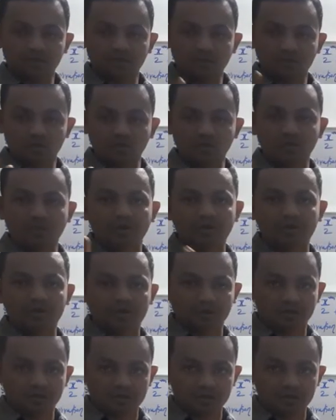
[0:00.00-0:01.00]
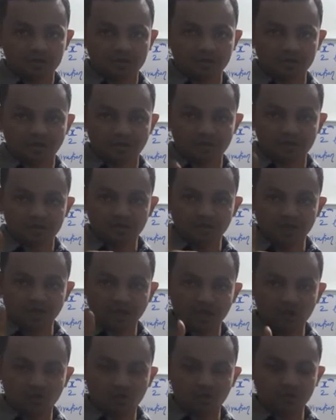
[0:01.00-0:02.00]
two methods, that is
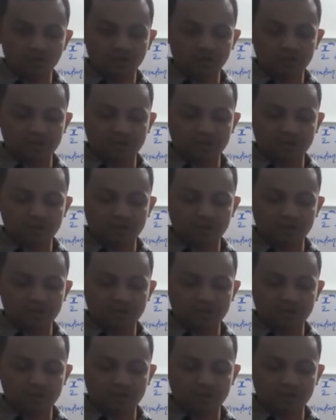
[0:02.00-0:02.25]
aerobic